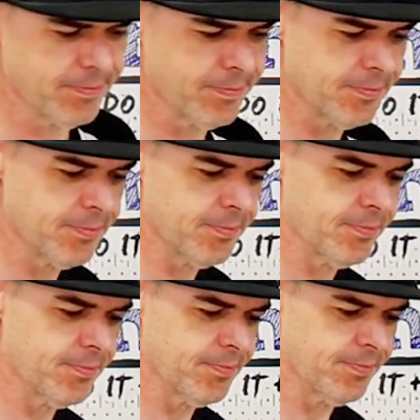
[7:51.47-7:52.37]

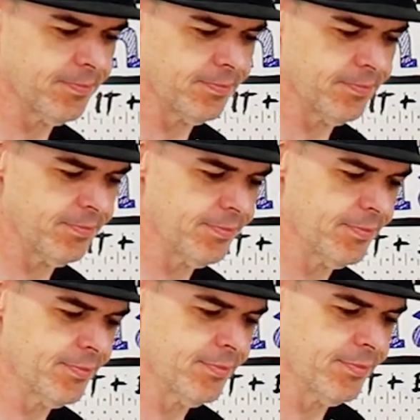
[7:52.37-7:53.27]

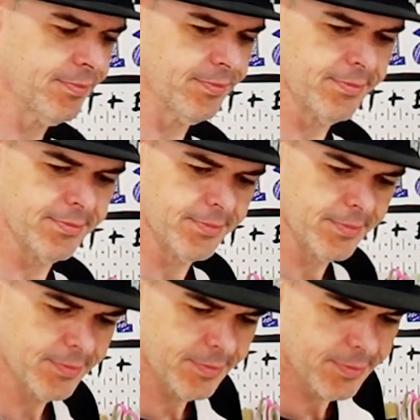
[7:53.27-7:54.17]

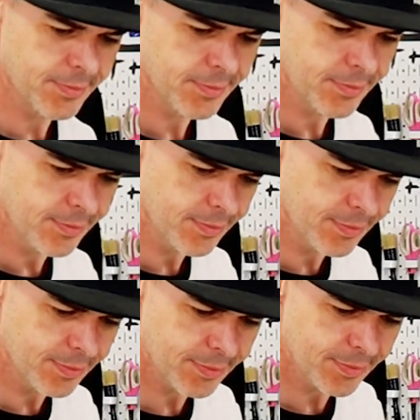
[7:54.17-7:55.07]

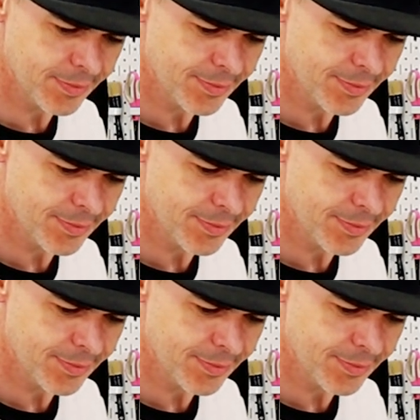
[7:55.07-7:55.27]
No words are spoken by the person on screen.